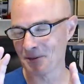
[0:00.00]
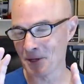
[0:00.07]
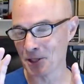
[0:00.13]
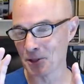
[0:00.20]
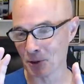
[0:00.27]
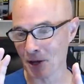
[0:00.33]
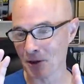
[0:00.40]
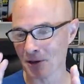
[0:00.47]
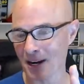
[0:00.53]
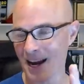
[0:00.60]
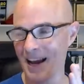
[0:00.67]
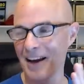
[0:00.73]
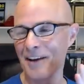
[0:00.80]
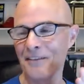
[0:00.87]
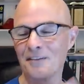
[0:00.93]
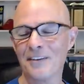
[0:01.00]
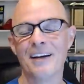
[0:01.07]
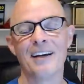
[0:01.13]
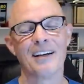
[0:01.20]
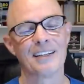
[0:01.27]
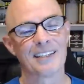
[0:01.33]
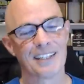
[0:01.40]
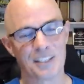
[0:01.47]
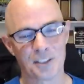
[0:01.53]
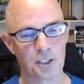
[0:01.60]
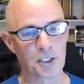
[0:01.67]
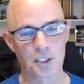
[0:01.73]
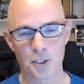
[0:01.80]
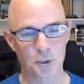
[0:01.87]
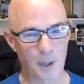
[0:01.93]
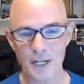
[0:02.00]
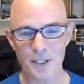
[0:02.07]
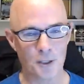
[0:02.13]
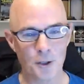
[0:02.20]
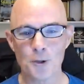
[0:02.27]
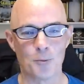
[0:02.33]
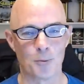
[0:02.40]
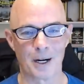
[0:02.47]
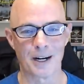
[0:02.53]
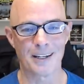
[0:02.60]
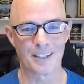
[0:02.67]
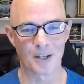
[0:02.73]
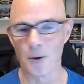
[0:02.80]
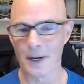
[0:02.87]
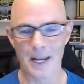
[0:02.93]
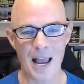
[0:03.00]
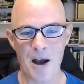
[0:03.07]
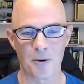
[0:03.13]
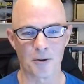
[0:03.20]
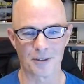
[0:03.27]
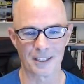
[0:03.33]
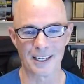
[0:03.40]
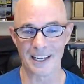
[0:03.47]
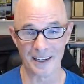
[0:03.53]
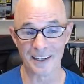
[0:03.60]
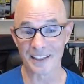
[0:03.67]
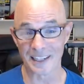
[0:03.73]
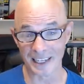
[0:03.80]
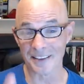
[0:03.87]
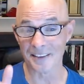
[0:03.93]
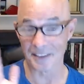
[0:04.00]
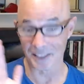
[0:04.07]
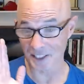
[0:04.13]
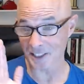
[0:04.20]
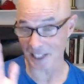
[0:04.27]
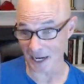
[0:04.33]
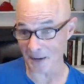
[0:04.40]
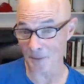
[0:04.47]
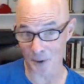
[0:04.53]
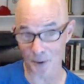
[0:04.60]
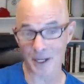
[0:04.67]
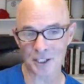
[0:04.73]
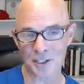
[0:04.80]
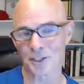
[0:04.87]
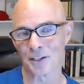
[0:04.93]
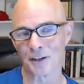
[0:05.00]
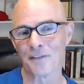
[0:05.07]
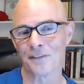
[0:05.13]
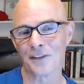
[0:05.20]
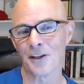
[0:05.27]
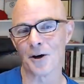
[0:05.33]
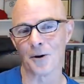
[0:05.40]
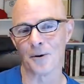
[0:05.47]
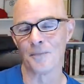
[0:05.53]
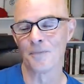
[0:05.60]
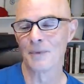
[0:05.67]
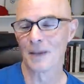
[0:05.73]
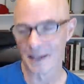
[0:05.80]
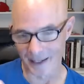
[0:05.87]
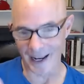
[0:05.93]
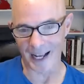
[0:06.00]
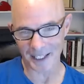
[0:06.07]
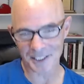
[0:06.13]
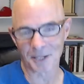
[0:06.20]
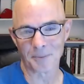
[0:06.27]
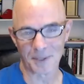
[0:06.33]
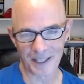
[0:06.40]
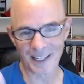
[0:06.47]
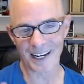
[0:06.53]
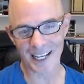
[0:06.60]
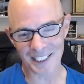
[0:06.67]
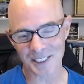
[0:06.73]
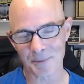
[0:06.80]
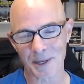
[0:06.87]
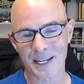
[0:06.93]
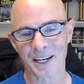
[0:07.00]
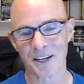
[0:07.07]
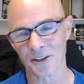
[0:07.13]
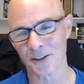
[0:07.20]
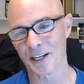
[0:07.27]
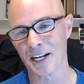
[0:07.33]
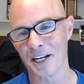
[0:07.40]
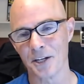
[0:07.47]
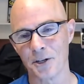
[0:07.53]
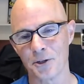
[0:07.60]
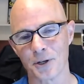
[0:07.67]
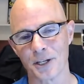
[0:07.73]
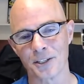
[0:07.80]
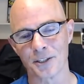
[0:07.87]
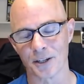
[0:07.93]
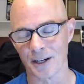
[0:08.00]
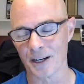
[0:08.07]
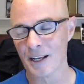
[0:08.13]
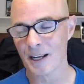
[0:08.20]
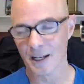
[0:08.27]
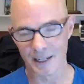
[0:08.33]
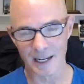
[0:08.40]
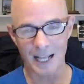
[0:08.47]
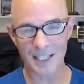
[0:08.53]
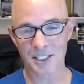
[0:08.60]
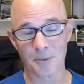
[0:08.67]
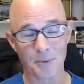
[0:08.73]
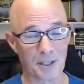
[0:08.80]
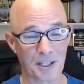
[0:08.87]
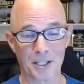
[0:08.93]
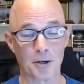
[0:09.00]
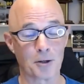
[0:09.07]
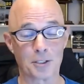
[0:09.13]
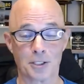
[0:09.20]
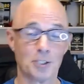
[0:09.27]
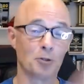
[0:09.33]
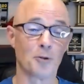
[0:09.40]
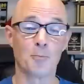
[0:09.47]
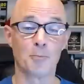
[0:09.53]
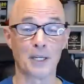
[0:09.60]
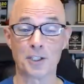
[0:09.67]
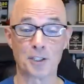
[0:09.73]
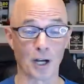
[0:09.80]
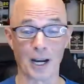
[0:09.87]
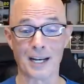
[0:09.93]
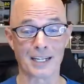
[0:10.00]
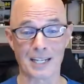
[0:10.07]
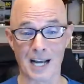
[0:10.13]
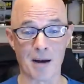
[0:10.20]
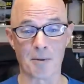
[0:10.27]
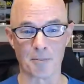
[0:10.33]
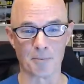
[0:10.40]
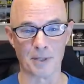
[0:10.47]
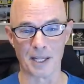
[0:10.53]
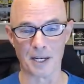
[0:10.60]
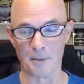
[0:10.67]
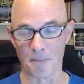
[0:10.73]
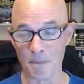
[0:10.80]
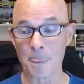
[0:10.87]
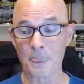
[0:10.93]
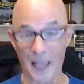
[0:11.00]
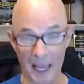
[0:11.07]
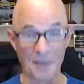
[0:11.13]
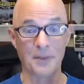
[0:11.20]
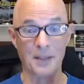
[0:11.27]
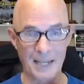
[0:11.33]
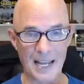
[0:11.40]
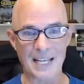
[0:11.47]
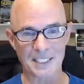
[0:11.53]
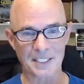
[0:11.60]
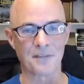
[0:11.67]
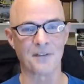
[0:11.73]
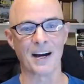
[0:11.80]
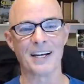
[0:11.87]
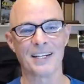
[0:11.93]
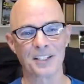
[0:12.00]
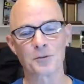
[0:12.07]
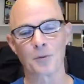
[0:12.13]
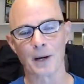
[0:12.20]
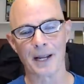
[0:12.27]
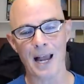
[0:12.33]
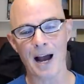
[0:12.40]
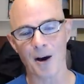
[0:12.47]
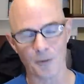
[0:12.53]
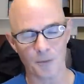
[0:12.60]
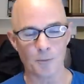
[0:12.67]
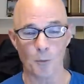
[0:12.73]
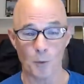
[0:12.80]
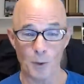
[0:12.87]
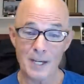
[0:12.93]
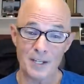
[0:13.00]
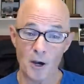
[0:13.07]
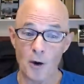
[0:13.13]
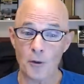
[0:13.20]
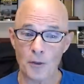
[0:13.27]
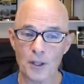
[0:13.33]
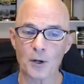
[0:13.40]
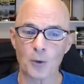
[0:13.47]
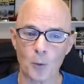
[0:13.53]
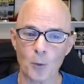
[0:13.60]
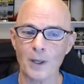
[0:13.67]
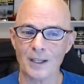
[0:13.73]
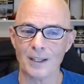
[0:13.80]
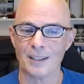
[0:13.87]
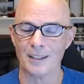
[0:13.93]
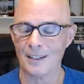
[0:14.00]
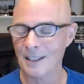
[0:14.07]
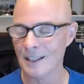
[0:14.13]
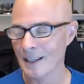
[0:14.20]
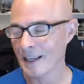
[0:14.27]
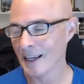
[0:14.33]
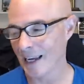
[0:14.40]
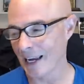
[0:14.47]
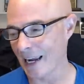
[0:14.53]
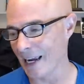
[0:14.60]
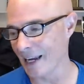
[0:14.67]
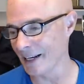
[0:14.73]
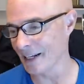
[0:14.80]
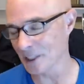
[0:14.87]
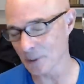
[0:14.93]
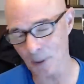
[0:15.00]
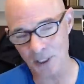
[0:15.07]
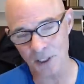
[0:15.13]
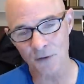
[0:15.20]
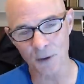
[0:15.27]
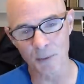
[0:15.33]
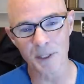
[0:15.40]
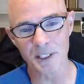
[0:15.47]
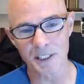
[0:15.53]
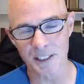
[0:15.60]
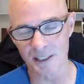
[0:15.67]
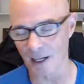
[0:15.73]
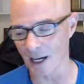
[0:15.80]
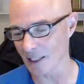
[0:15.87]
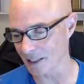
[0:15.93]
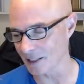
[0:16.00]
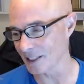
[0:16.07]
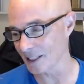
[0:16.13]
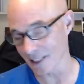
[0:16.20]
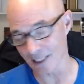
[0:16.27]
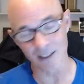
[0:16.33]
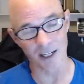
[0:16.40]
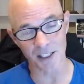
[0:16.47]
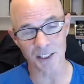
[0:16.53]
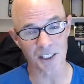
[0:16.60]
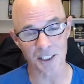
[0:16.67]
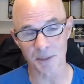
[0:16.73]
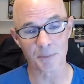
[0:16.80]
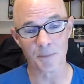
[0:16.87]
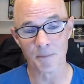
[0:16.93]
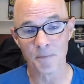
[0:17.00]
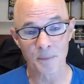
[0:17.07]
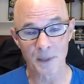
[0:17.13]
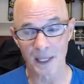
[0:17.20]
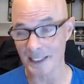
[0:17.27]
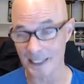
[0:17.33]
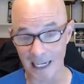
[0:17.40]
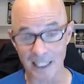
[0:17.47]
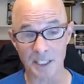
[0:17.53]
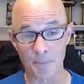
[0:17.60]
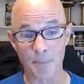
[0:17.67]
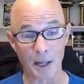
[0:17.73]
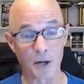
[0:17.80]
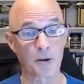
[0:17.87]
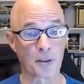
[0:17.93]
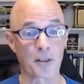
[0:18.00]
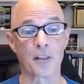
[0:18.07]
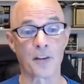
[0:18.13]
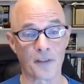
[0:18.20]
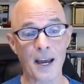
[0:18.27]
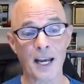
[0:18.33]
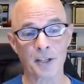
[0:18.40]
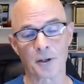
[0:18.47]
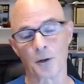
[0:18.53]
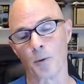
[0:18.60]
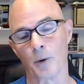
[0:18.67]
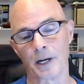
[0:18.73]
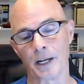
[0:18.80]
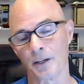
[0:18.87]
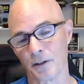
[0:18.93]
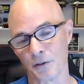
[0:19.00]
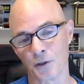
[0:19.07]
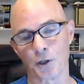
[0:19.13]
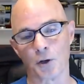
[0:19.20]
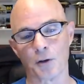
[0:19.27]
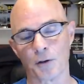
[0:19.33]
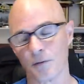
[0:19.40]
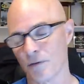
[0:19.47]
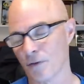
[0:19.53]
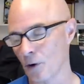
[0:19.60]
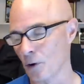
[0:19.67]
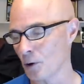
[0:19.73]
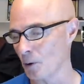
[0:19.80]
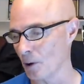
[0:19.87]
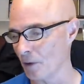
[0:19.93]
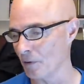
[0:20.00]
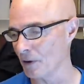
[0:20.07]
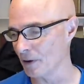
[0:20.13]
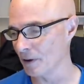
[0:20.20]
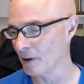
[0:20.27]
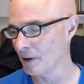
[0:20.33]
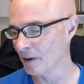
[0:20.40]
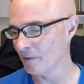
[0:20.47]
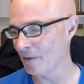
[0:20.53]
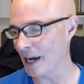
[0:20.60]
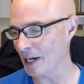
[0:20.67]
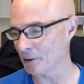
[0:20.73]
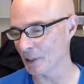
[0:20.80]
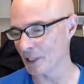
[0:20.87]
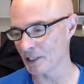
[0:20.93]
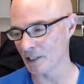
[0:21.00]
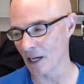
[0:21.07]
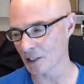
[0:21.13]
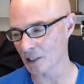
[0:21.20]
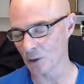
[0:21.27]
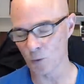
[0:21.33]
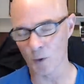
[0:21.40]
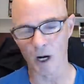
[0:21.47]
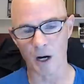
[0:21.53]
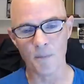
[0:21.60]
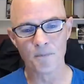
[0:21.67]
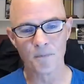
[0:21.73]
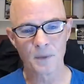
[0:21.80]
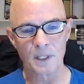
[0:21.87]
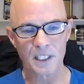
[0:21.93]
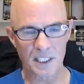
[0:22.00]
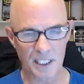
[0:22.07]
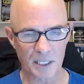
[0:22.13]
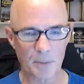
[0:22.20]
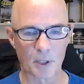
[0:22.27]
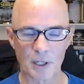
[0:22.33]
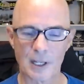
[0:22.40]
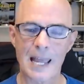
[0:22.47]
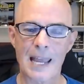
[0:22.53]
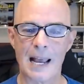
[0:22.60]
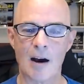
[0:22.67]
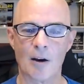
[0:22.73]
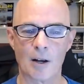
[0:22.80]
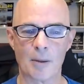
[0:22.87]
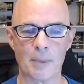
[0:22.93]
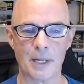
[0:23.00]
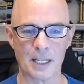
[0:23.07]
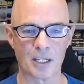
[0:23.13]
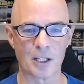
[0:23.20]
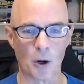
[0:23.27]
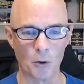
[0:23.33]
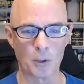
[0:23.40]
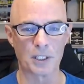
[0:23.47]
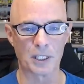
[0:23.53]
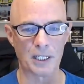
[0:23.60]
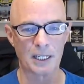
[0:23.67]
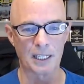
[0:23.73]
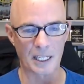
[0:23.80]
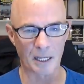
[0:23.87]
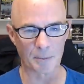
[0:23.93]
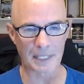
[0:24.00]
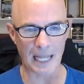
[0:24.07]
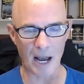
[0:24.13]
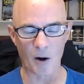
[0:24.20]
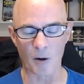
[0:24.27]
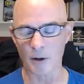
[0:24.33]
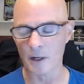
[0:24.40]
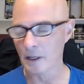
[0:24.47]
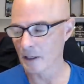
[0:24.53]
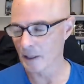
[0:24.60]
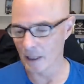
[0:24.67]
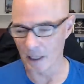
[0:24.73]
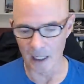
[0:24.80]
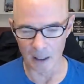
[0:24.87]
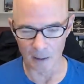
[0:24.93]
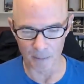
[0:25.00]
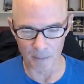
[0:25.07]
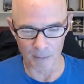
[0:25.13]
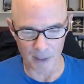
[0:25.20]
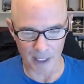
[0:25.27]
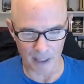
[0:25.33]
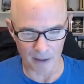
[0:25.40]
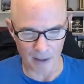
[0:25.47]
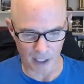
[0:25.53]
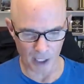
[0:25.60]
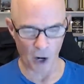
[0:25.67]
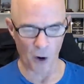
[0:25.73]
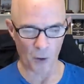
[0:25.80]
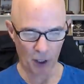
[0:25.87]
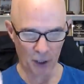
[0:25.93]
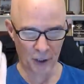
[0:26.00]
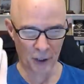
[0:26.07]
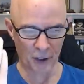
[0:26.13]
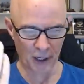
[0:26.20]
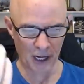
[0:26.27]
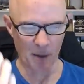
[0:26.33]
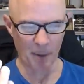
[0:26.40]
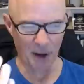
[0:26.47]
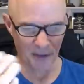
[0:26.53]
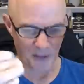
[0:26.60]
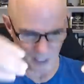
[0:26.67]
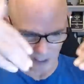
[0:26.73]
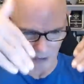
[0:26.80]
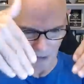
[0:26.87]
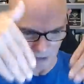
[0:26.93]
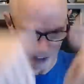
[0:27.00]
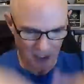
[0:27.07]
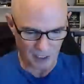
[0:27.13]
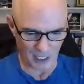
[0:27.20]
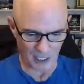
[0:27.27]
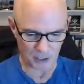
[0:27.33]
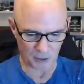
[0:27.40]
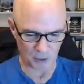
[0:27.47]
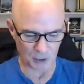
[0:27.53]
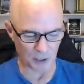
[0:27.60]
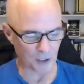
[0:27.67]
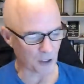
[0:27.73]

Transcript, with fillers: we'd rather have a, uh, just a straight tube, right, going out in in the same direction of flow. Not something that has to make a 180 degree turn. Not something that goes into a big giant common plenum and then has to find its way out. We know that it will. And especially from this exhaust, this exhaust system is actually better than the factory one. I could have shown a photo of the factory exhaust as well. Similar layout. I mean, it goes in and comes out. Um, they, they go in and turn up, I think, and the exhaust goes and